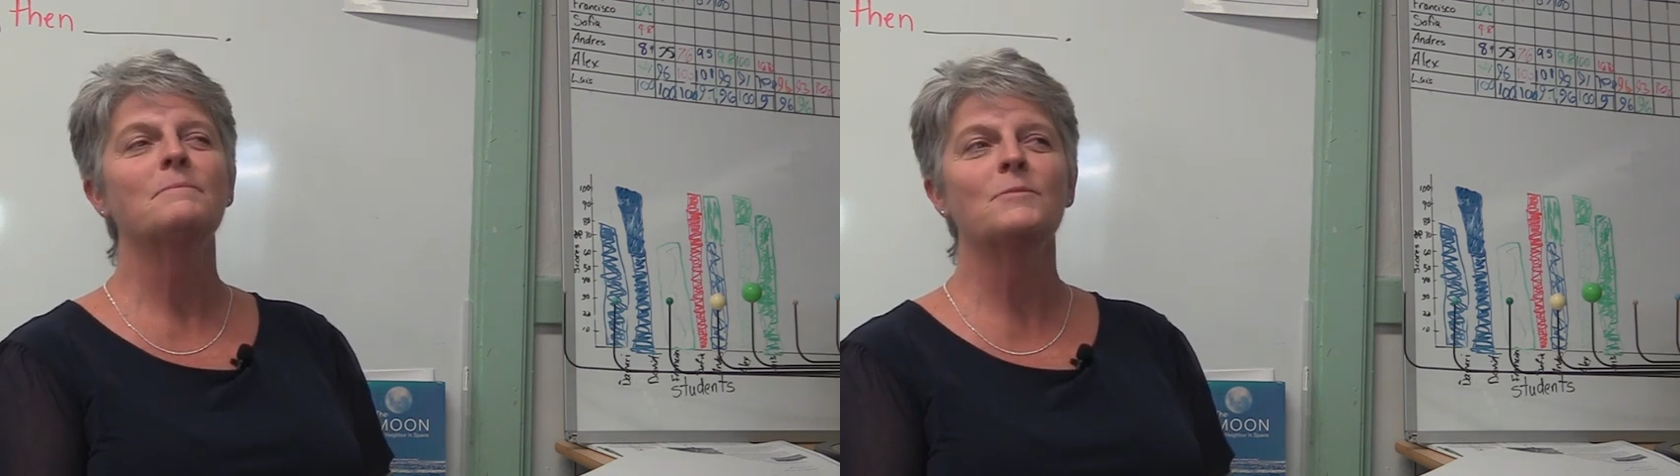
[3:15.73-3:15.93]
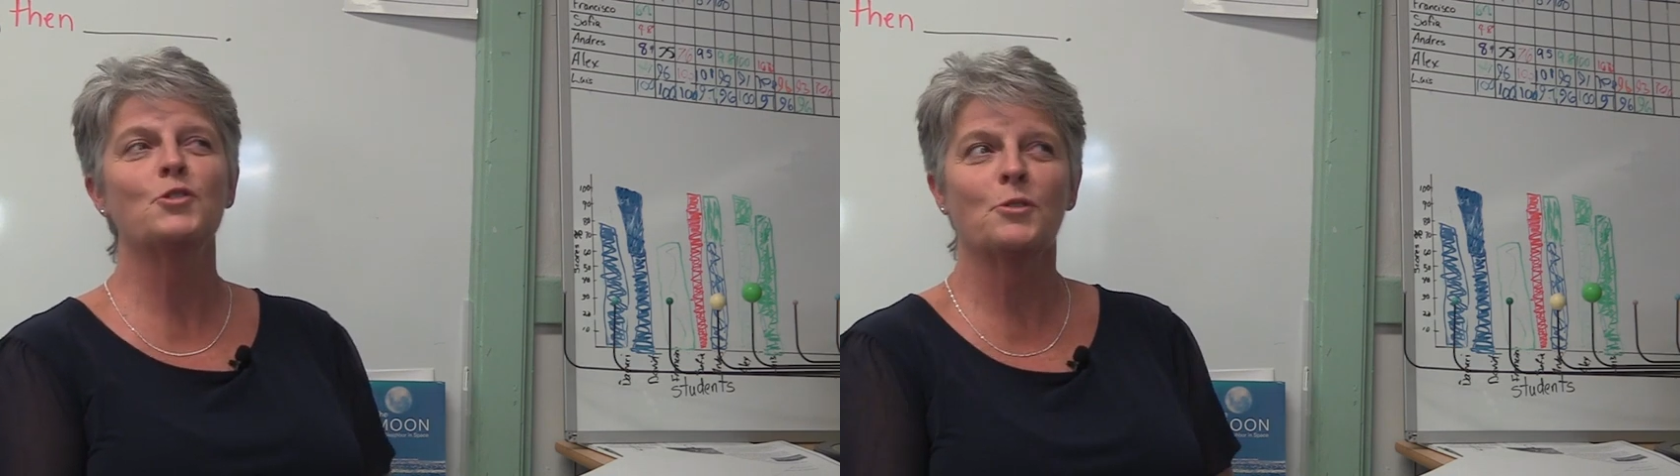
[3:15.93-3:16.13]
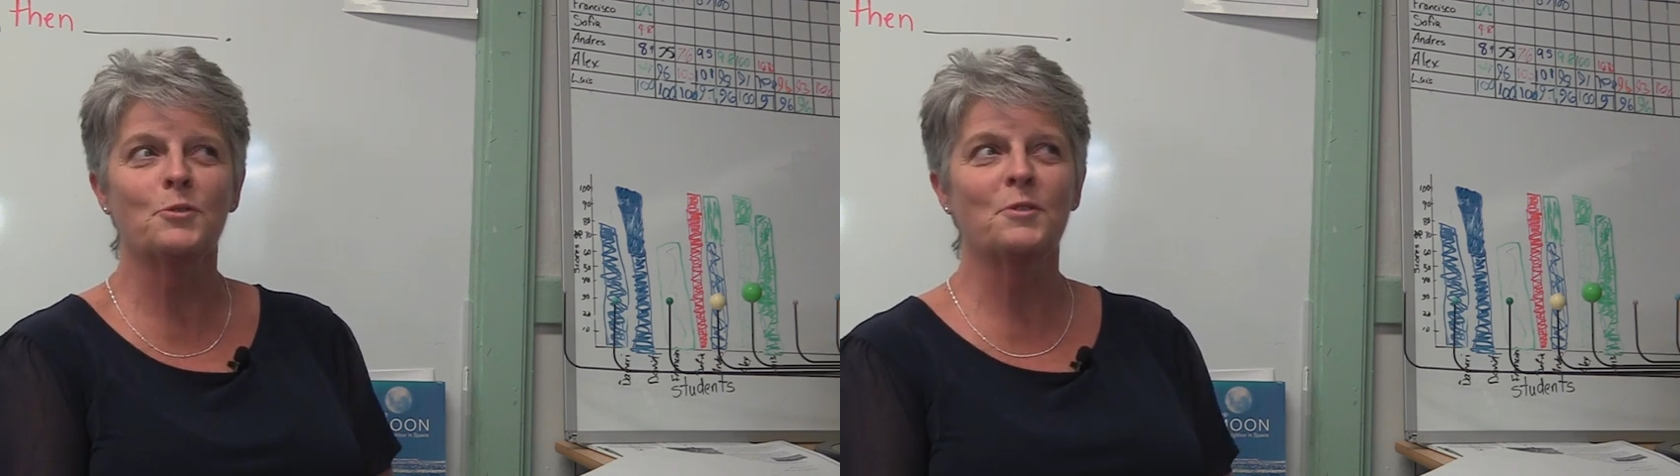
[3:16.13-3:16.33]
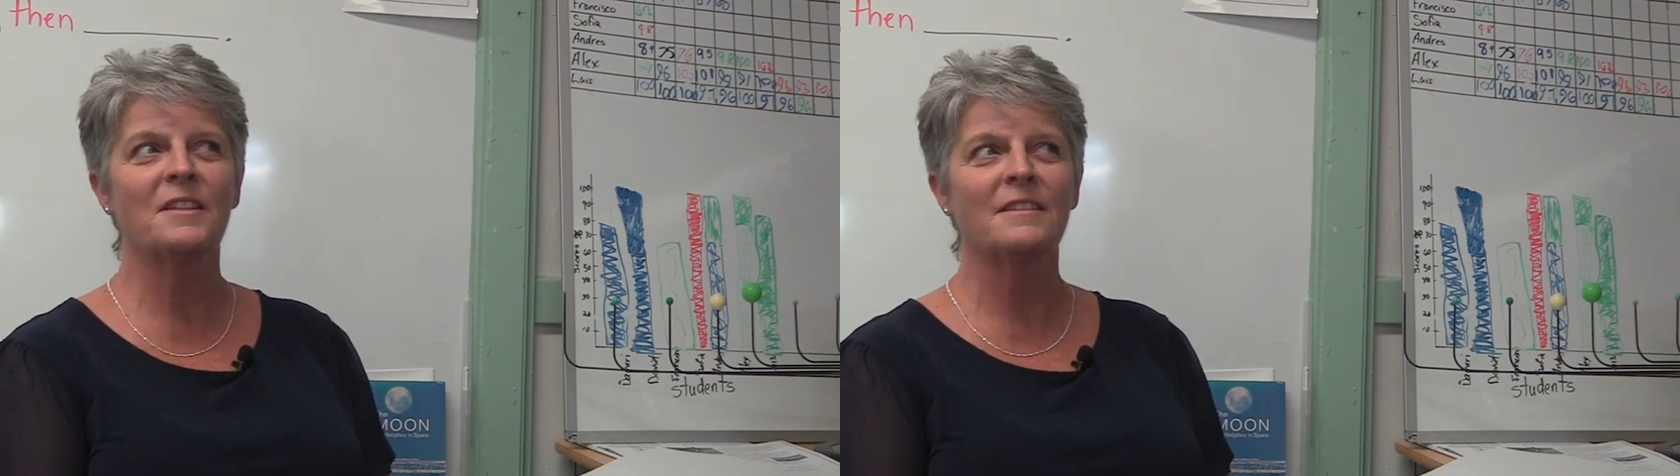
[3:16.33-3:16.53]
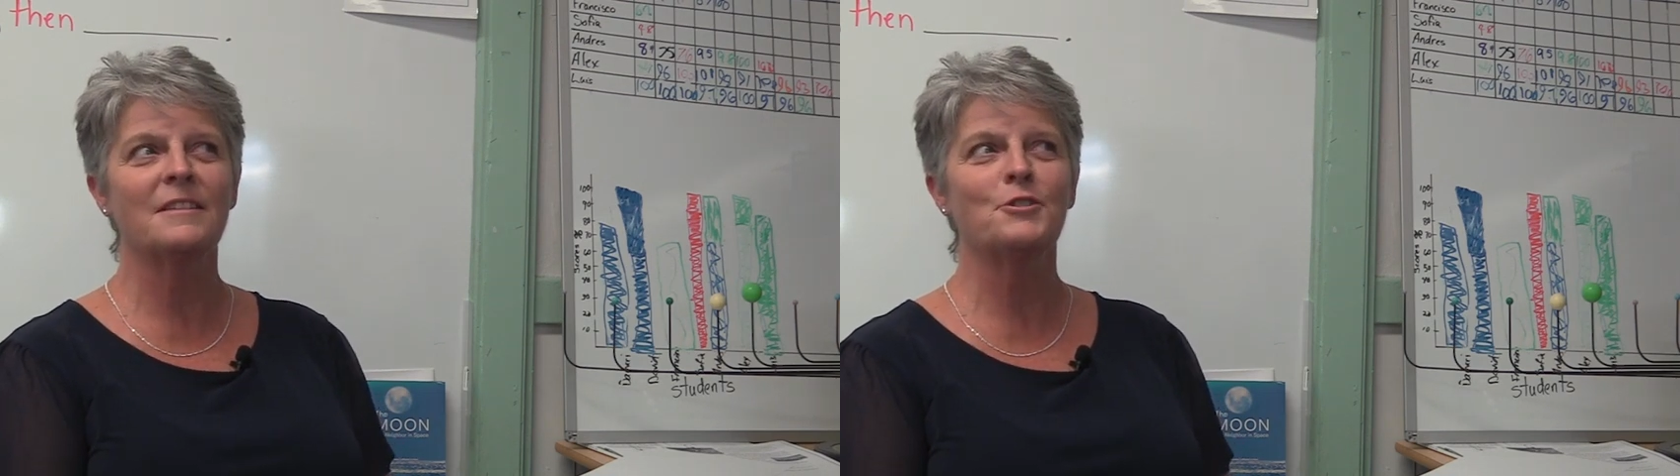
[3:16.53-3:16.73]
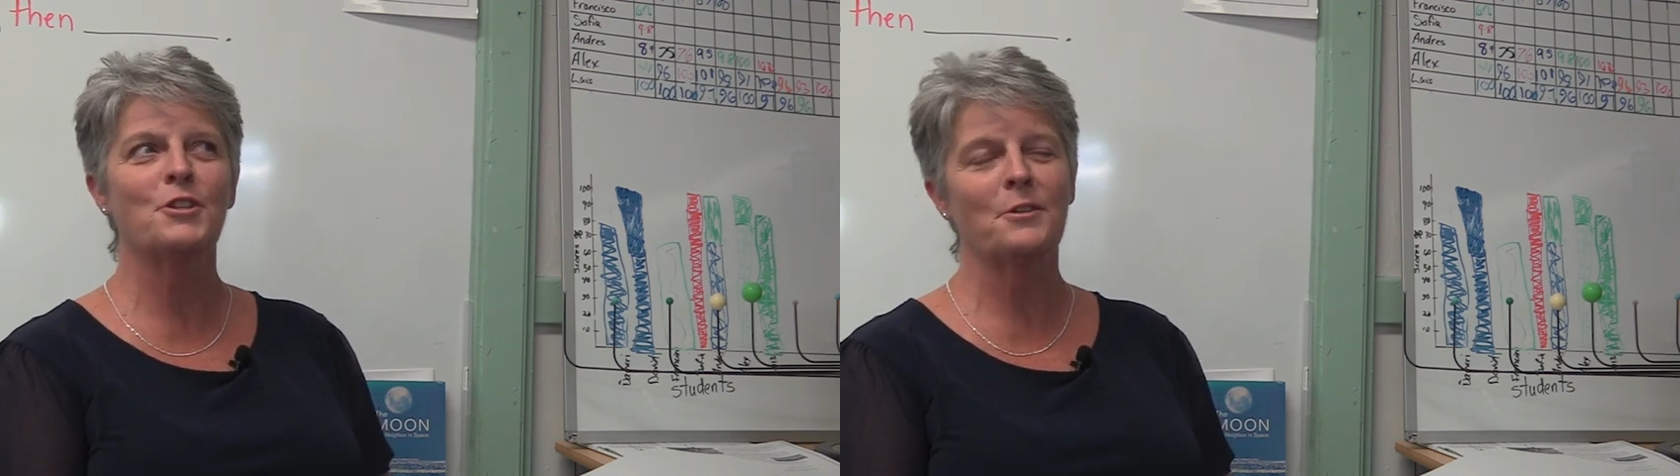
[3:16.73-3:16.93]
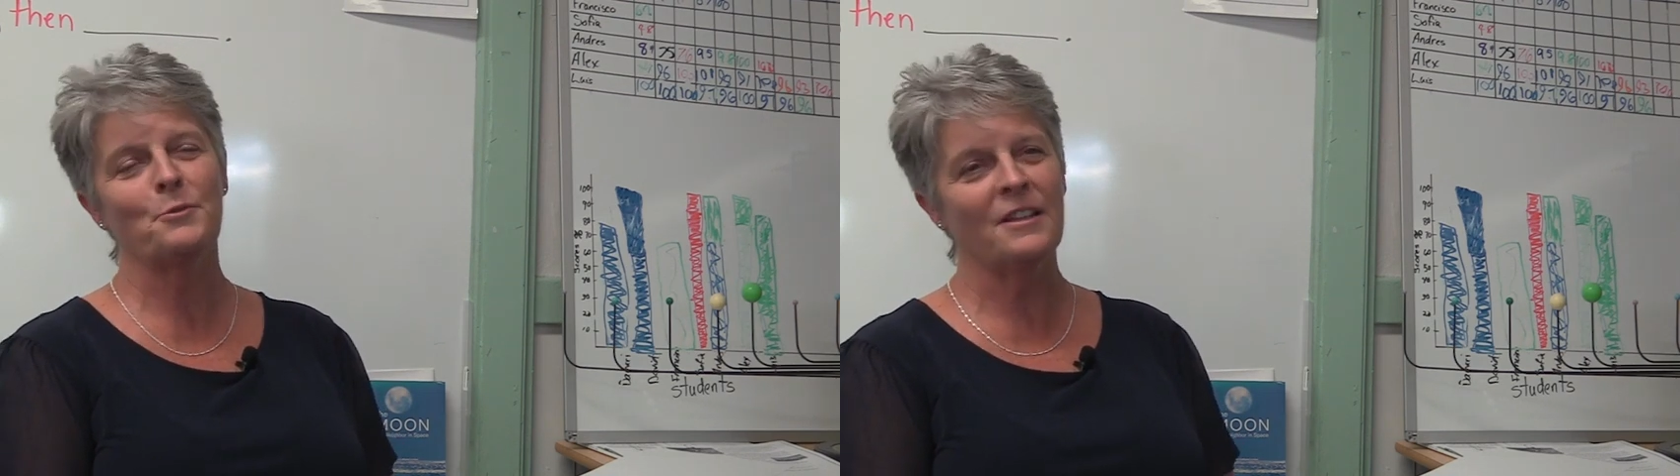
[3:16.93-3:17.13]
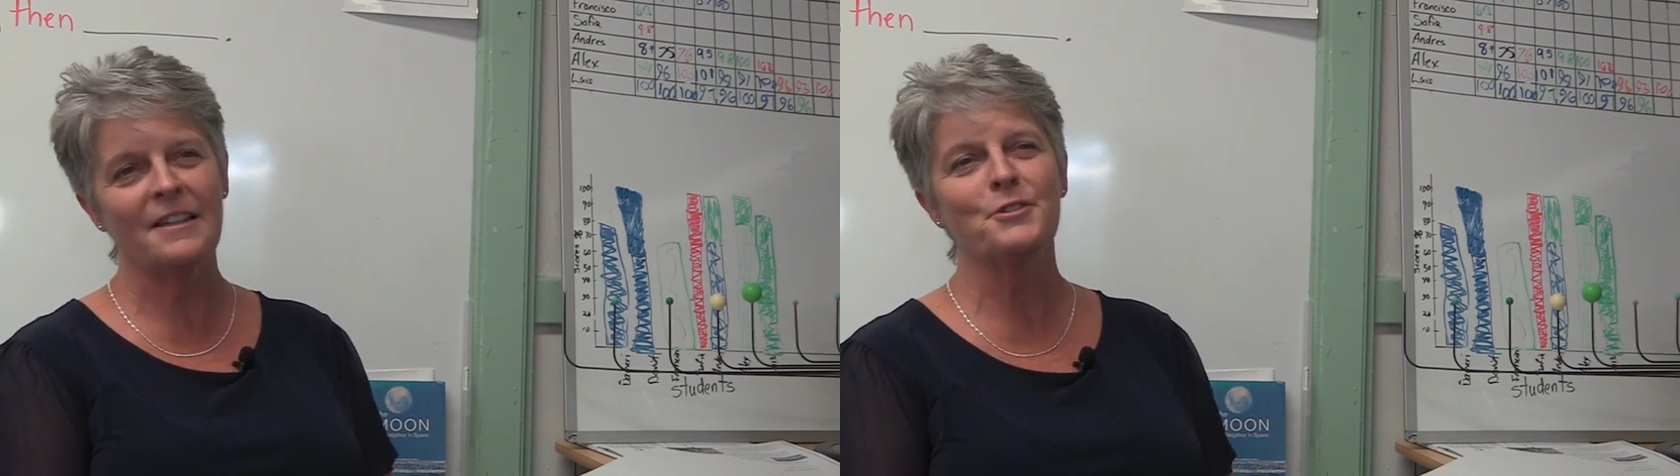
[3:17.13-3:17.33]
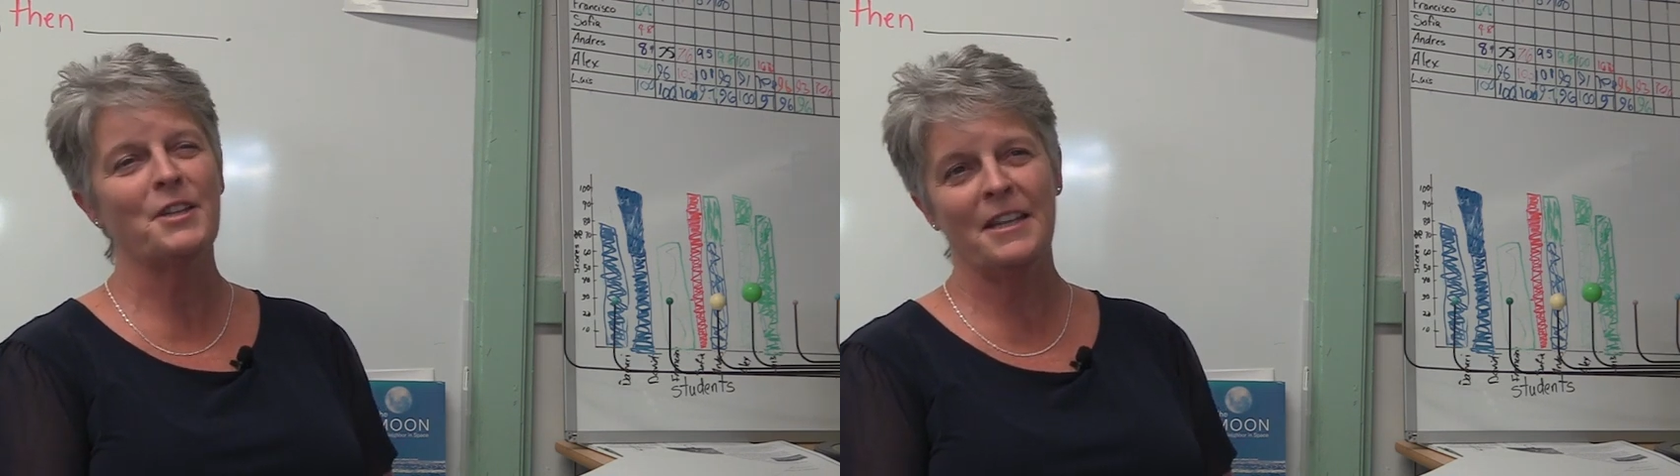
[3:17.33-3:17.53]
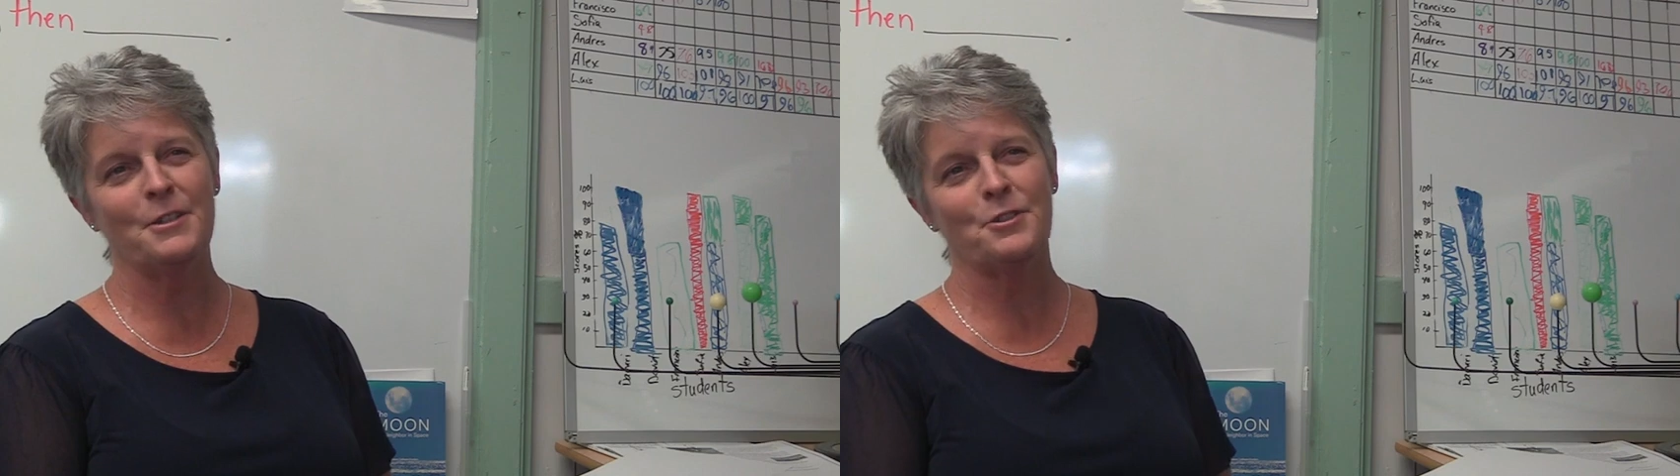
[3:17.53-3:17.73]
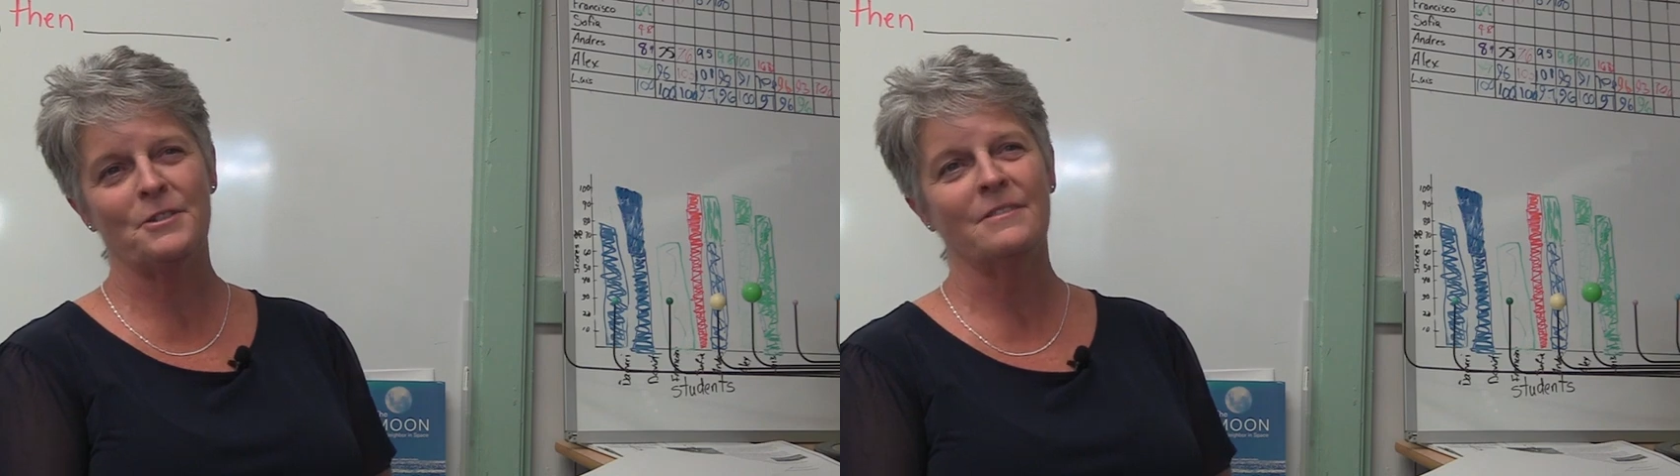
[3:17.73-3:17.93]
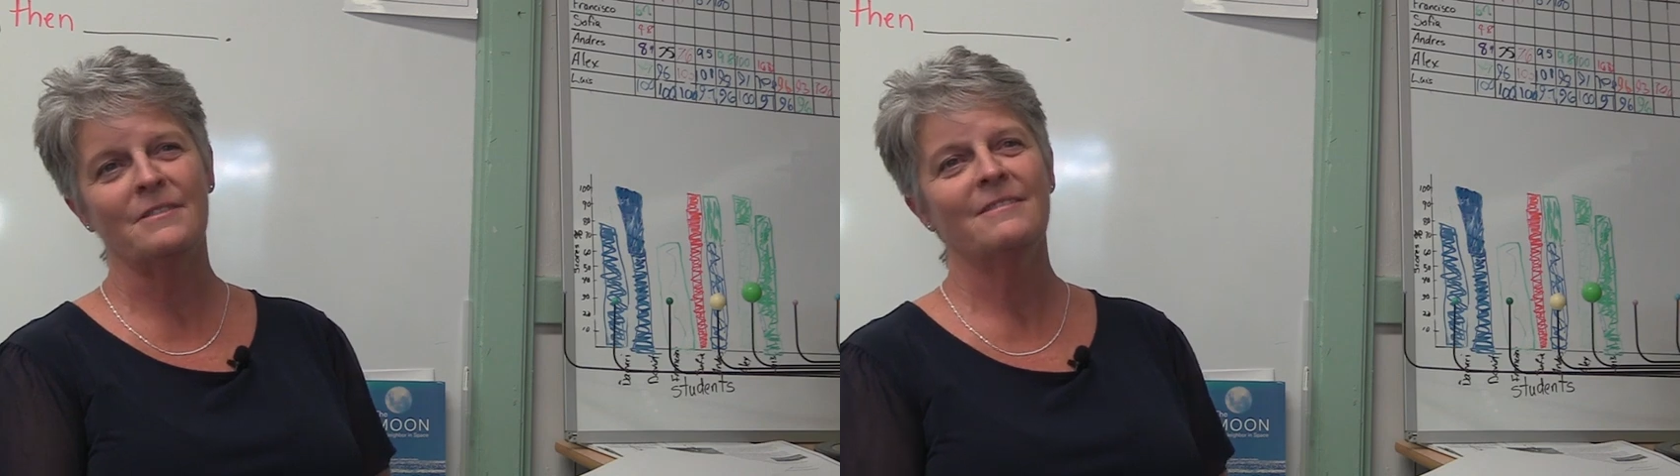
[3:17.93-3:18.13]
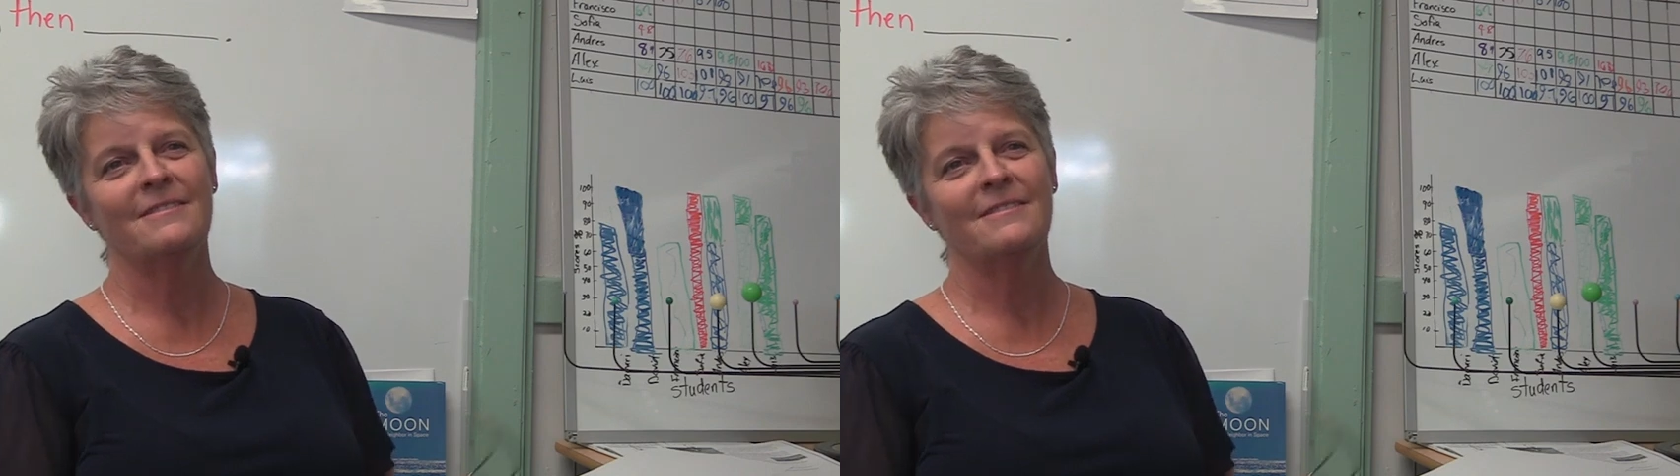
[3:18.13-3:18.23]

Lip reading: children in the general education